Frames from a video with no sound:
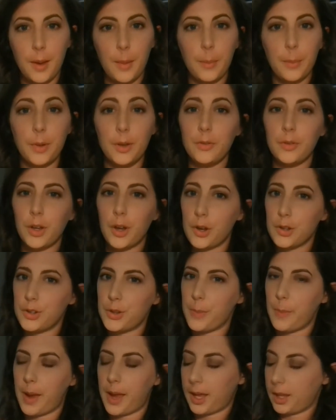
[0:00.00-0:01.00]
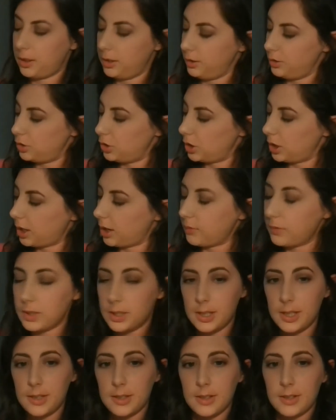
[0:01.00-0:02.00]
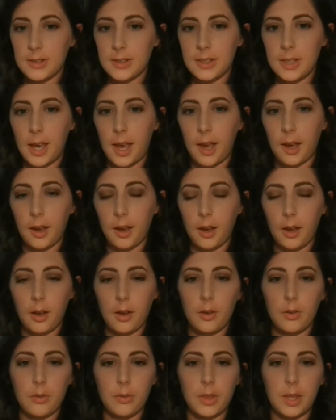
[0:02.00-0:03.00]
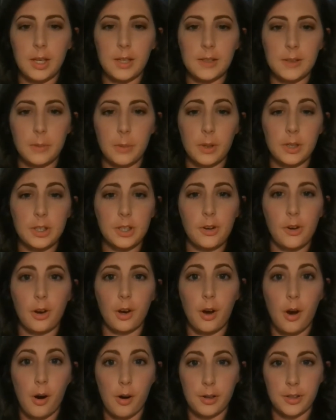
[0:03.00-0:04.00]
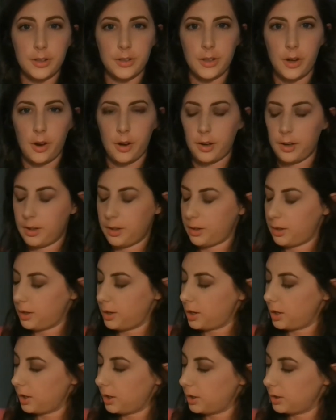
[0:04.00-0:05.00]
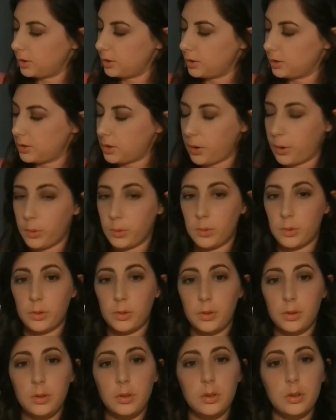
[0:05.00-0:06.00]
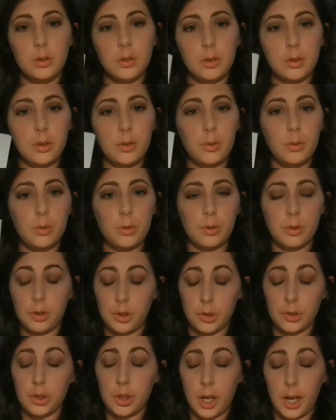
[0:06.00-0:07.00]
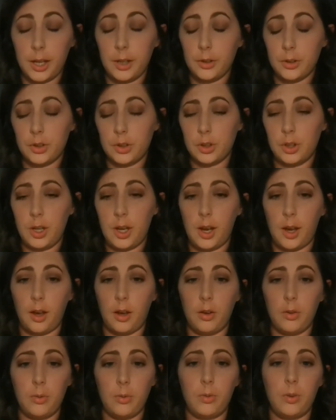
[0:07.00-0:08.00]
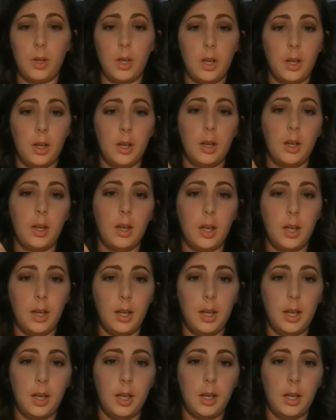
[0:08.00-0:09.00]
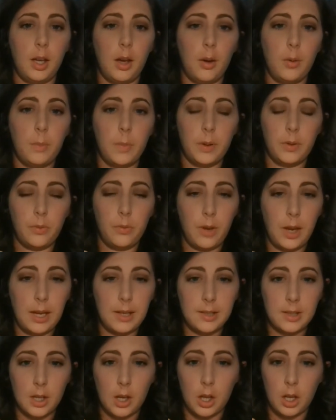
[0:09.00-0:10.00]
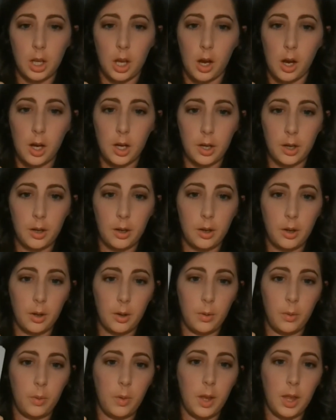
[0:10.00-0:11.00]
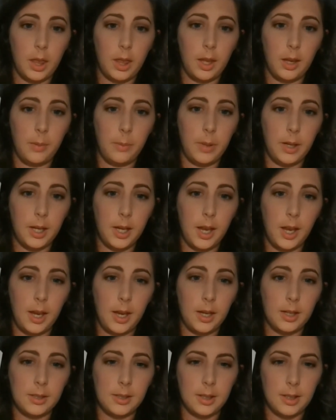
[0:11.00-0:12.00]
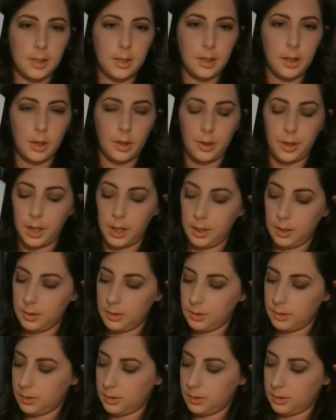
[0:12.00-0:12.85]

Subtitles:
Moving on to math, you should have a decent stack of things printed on cardstock. So your child should have an open face clock with a big hand and a little hand,